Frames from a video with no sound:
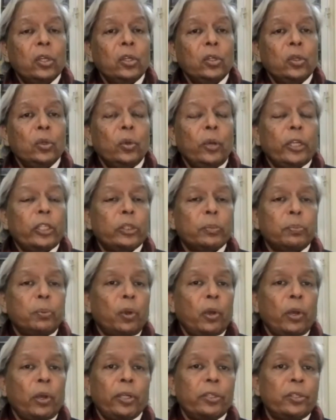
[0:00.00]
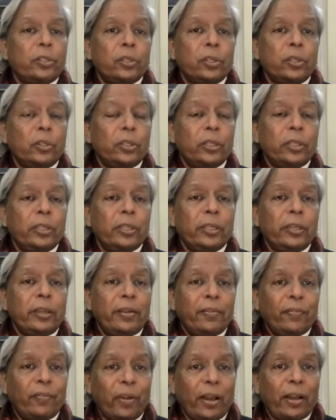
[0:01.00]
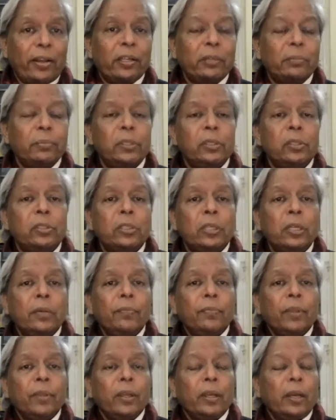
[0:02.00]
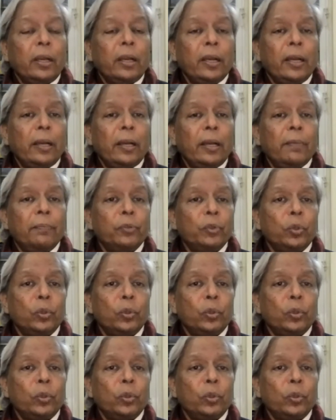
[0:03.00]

you exploit the environment, cause